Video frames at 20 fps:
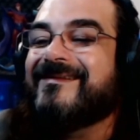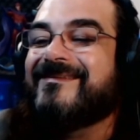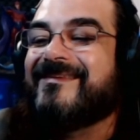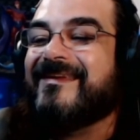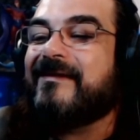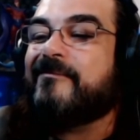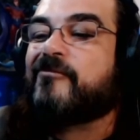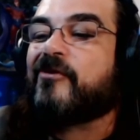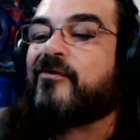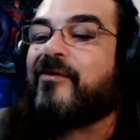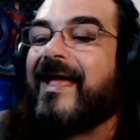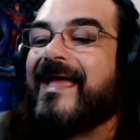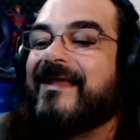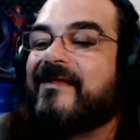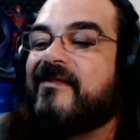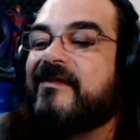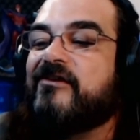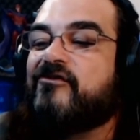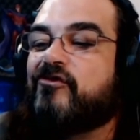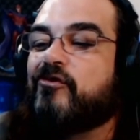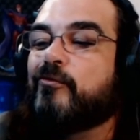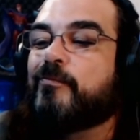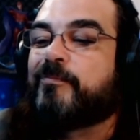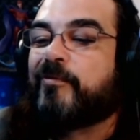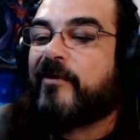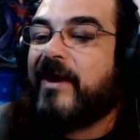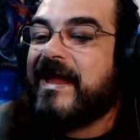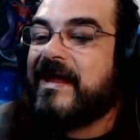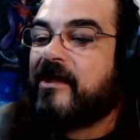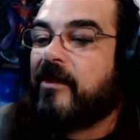deemed likely to
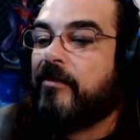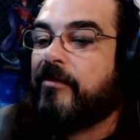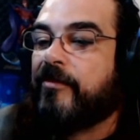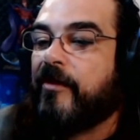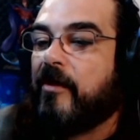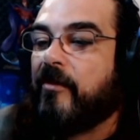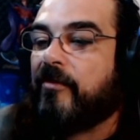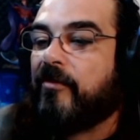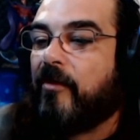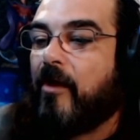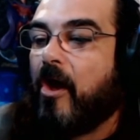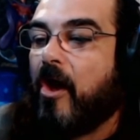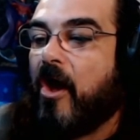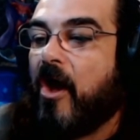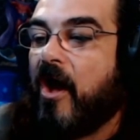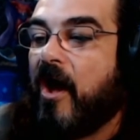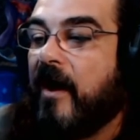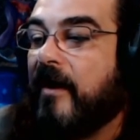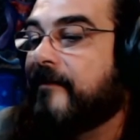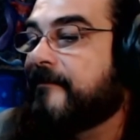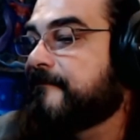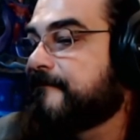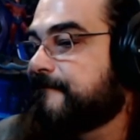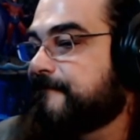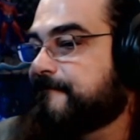break the law.